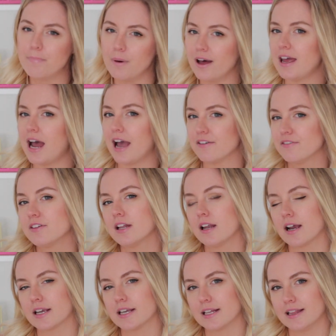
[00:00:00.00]
but I feel
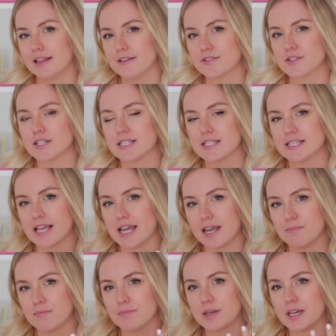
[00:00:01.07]
like it leaves the
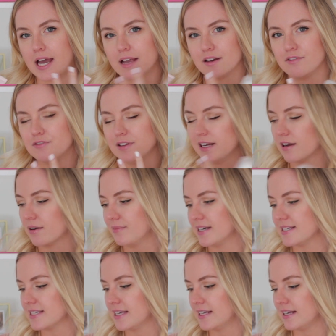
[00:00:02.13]
same kind of feeling on my
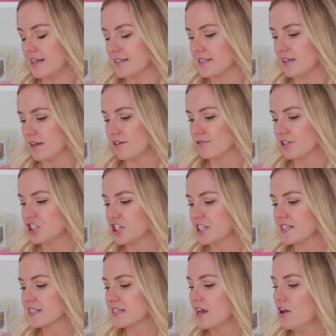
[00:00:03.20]
skin as the
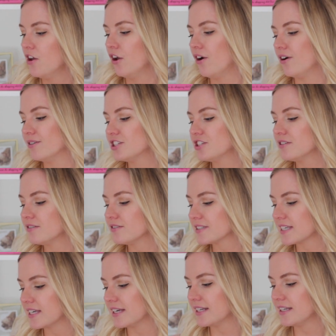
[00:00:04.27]
Origins Original
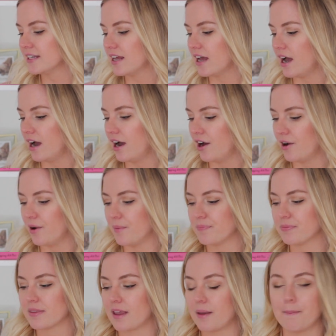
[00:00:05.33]
Skin
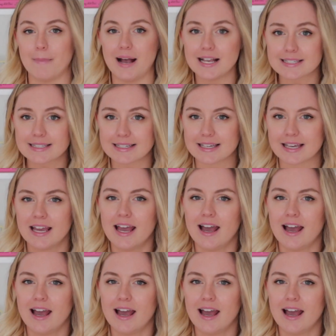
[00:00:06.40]
mask.